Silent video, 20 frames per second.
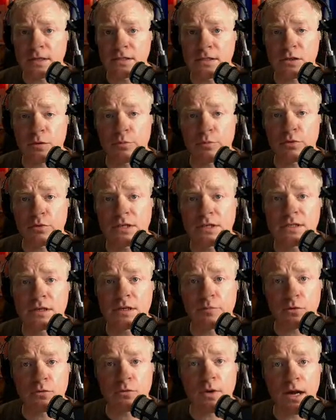It's a pretty
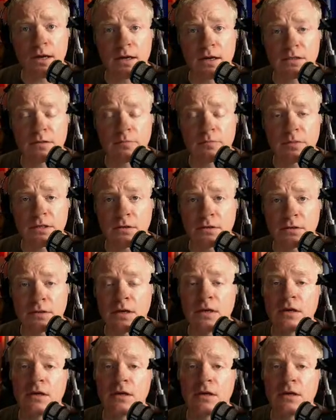simple rocket to build.